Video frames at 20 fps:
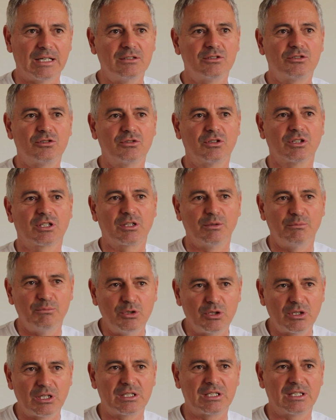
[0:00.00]
into the
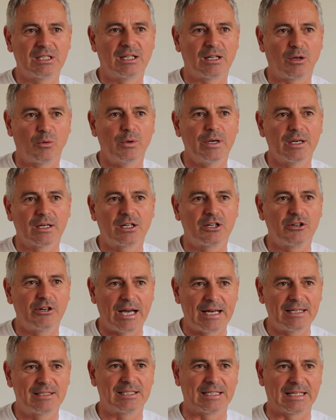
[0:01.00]
community that we are
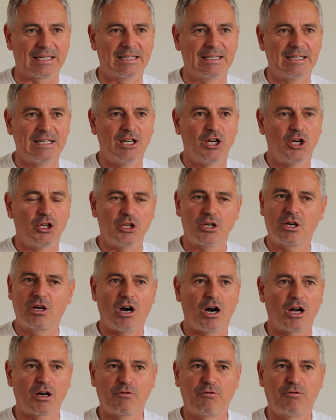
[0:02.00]
creating. You
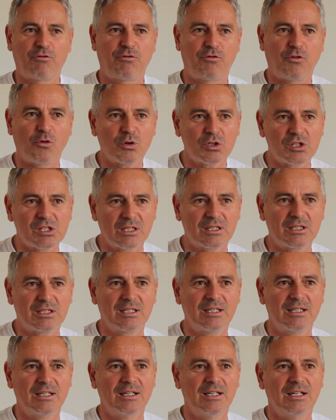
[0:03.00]
can't force it.